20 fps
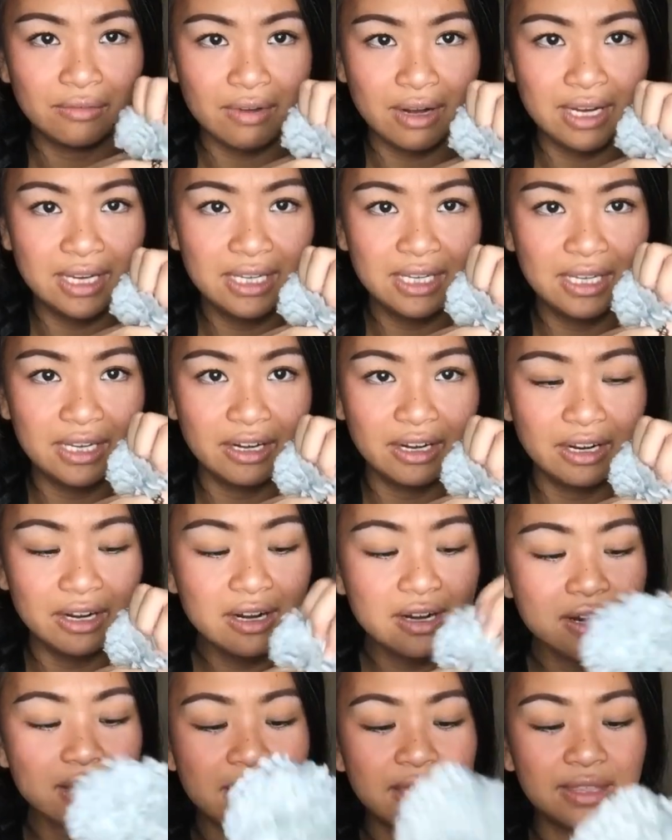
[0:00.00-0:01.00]
right
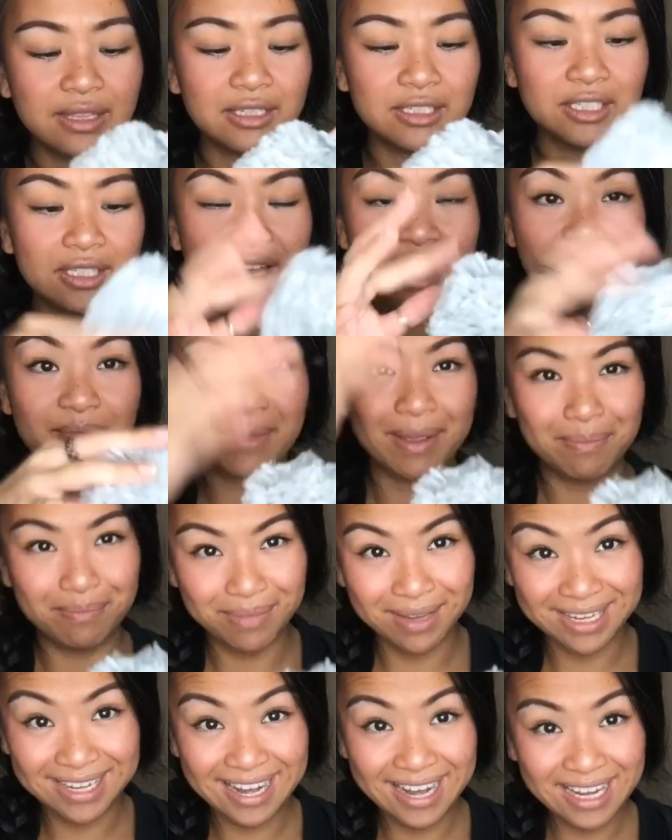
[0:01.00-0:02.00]
here and then just have my
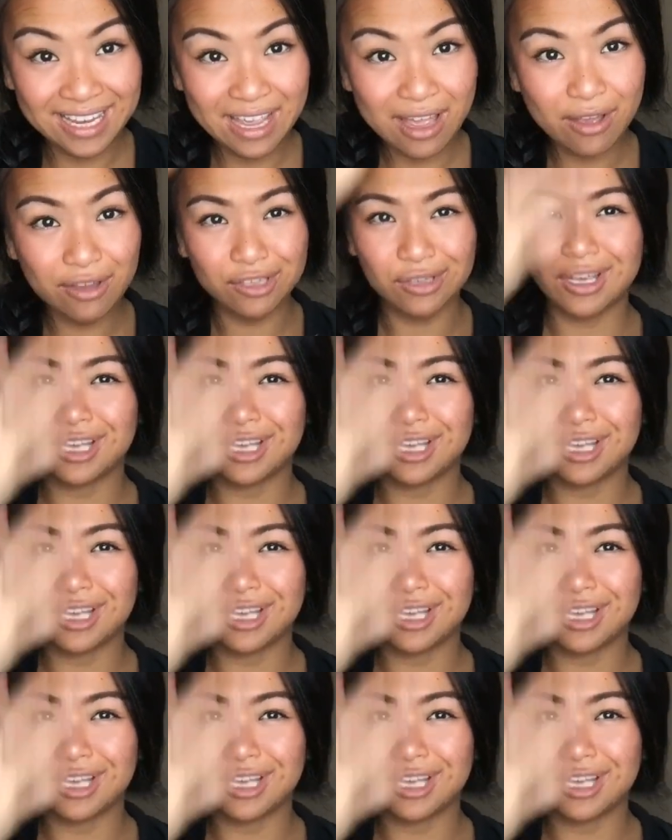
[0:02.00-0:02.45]
bun hang out.